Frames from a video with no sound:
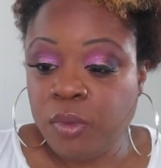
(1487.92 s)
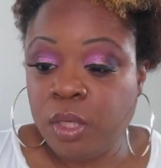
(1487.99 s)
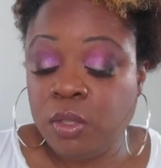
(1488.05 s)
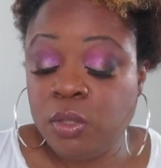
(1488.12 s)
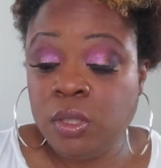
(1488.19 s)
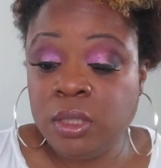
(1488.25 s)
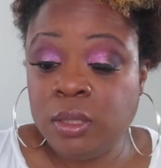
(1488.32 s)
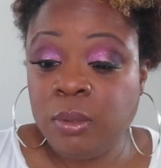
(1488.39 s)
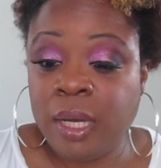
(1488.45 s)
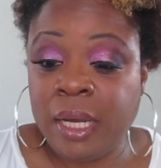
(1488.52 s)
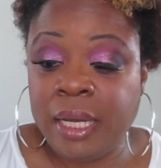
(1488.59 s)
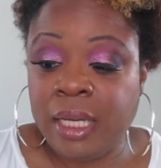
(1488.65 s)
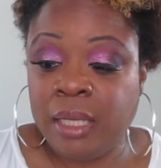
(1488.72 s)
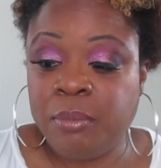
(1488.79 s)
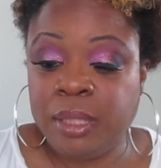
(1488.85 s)
So that's why
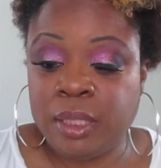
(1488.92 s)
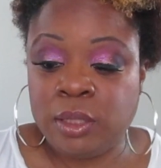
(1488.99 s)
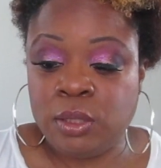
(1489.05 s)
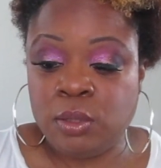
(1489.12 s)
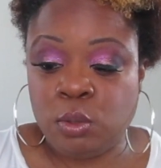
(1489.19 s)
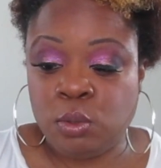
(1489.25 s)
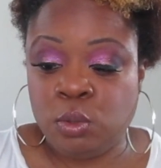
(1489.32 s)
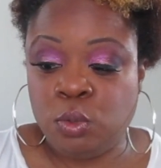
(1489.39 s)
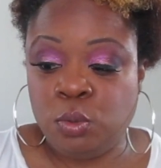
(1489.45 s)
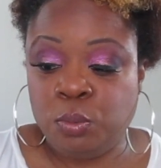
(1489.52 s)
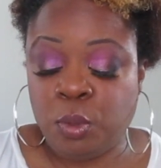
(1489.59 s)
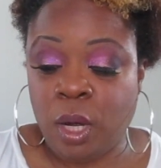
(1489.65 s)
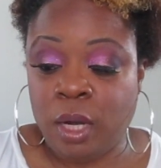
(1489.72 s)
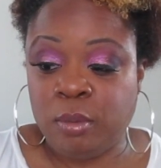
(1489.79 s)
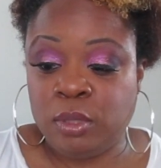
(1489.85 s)
I mixed those two
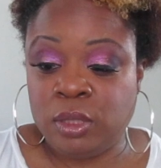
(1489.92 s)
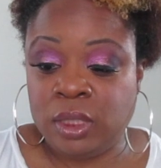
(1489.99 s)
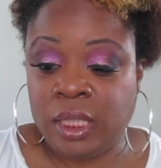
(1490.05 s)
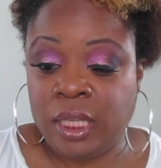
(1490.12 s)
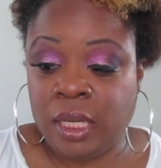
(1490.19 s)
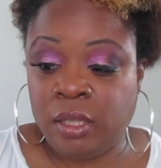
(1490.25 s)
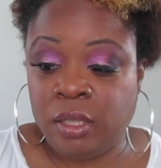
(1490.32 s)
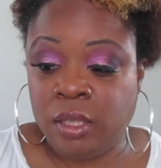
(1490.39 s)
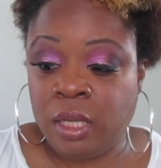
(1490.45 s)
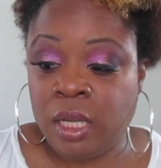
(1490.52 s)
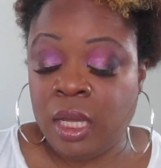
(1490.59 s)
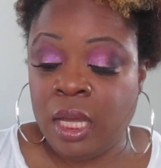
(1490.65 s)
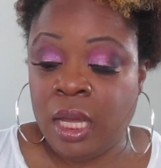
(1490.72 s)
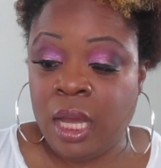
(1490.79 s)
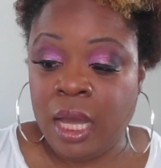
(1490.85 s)
primers together.
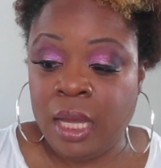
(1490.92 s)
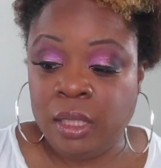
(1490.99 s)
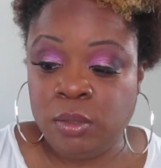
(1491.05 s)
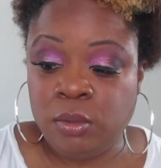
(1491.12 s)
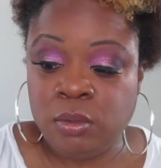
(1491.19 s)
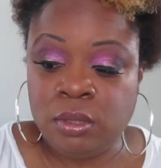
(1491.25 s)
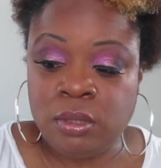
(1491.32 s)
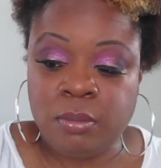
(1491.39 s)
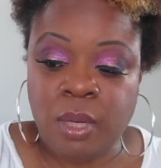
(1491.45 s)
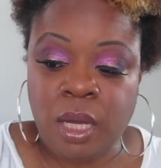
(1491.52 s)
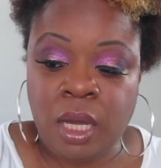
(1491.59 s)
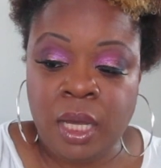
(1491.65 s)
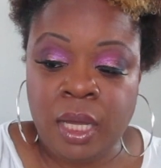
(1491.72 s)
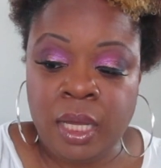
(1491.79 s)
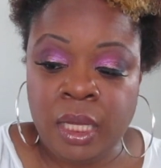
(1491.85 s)
I used
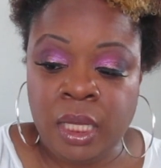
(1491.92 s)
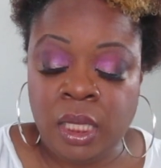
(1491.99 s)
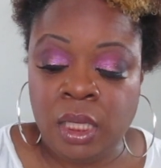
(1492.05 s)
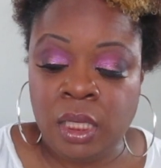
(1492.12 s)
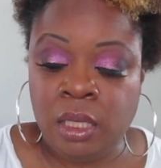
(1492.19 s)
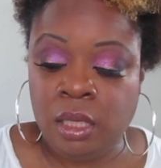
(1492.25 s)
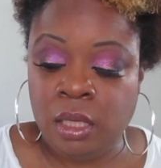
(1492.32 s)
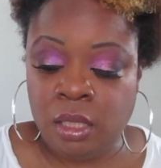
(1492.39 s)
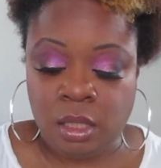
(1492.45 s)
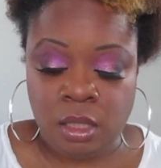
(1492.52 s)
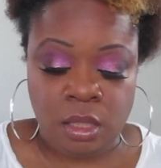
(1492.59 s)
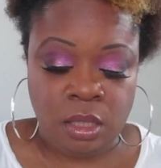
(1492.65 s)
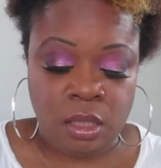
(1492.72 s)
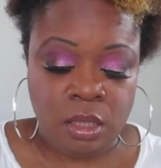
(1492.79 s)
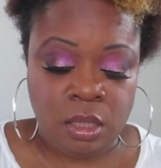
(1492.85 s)
my
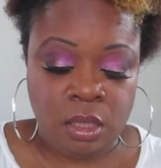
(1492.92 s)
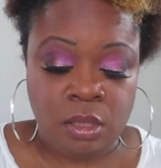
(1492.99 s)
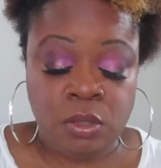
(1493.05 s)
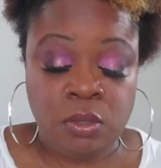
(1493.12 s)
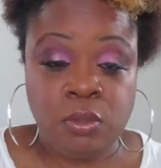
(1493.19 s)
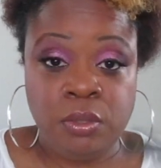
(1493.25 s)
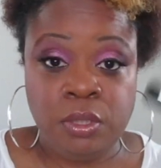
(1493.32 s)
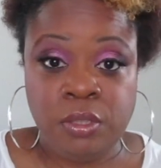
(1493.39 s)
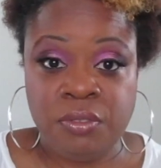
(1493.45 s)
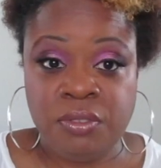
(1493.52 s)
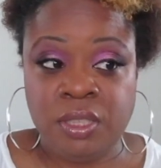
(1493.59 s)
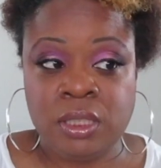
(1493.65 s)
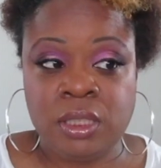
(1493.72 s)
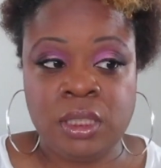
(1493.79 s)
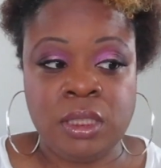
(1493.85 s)
Studio
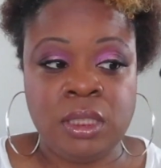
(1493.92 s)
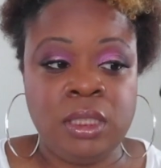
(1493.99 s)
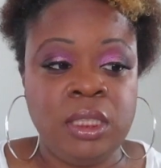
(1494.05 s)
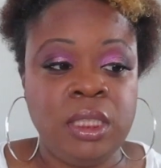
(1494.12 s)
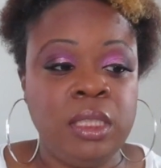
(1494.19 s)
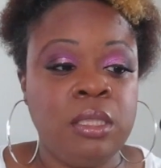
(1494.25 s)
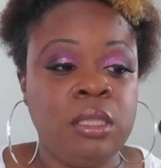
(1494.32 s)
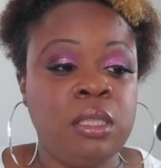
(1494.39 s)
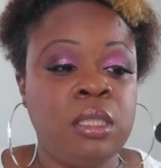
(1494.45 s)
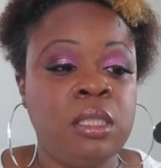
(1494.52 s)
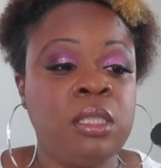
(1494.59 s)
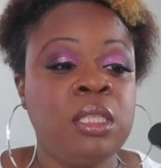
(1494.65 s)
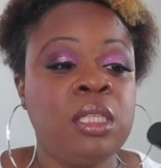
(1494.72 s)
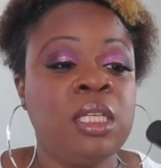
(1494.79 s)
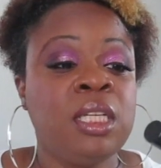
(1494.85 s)
Fix
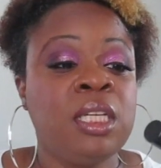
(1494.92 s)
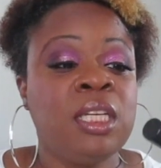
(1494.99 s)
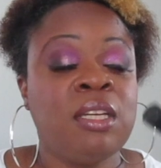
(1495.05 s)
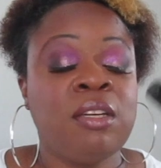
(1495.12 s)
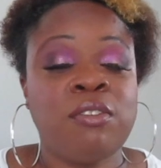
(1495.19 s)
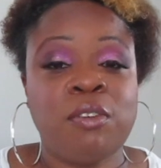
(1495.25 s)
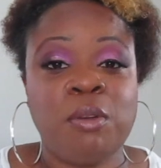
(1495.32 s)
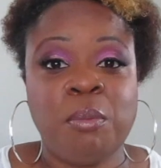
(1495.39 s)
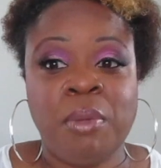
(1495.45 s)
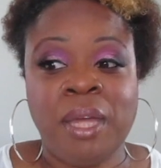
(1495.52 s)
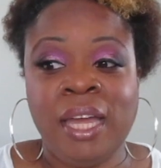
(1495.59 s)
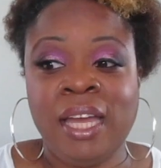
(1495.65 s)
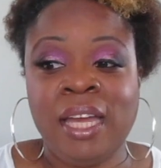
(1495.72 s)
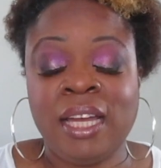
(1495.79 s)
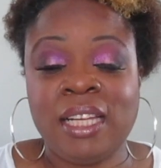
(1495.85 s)
concealer from
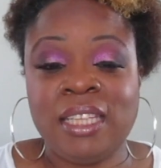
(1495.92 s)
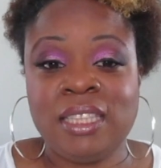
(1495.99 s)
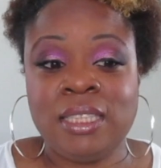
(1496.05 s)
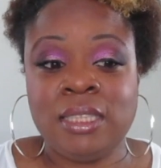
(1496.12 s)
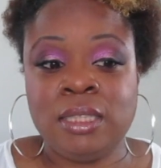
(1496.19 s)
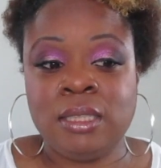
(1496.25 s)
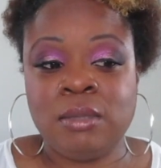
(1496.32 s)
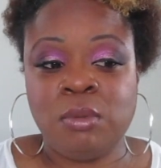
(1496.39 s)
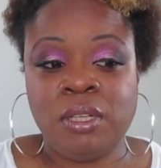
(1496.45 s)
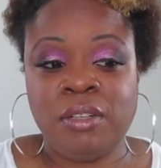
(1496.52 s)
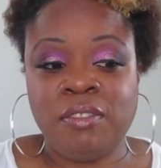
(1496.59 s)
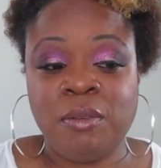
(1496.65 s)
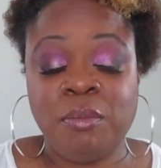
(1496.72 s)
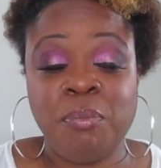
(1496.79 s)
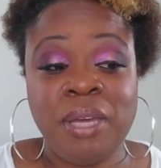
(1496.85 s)
MAC. This is one of
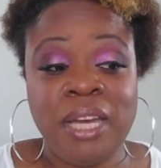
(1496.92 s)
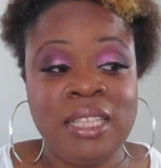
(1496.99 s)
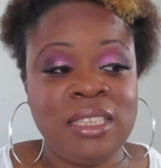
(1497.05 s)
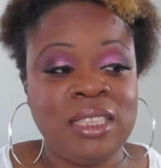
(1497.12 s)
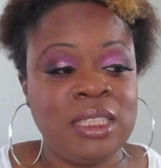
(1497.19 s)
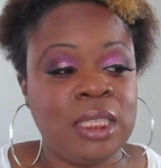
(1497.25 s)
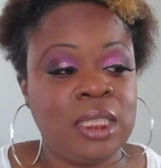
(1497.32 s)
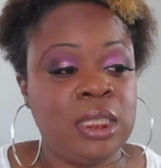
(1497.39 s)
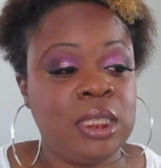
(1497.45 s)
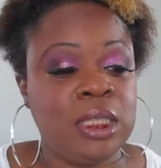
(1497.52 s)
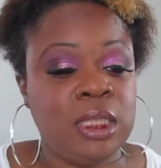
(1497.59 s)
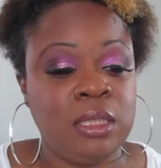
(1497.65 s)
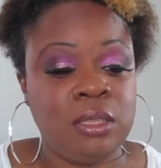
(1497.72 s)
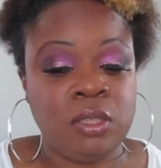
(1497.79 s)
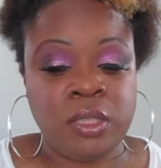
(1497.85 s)
the best
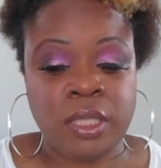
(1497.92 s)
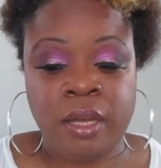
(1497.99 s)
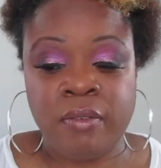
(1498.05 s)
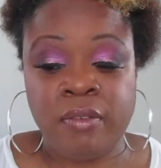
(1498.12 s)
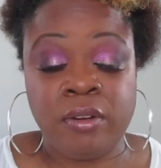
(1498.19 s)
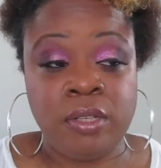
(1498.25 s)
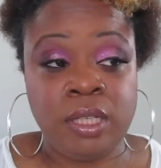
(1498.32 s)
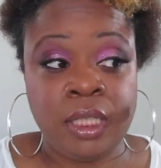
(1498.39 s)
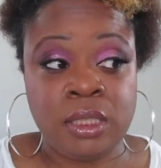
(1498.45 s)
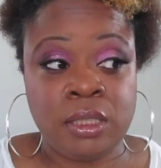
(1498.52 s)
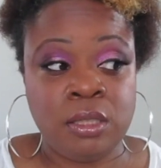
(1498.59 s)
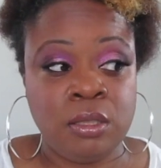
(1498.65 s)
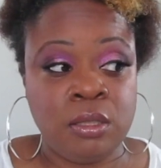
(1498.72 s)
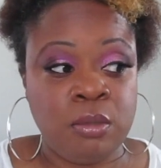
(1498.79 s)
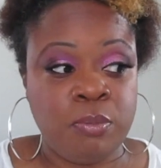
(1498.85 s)
concealers ever next
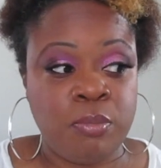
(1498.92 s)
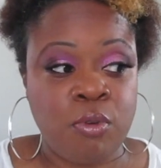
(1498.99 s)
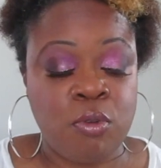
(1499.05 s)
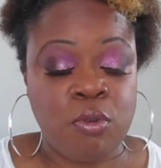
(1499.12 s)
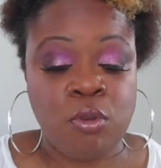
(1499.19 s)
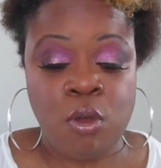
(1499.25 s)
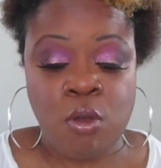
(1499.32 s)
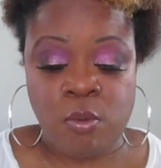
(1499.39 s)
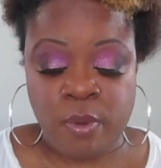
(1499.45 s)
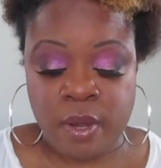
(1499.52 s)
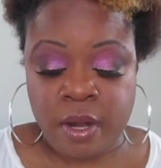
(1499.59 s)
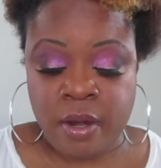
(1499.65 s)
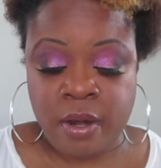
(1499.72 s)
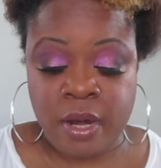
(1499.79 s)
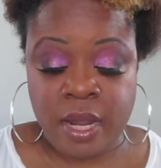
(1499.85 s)
to the Pro Longwear.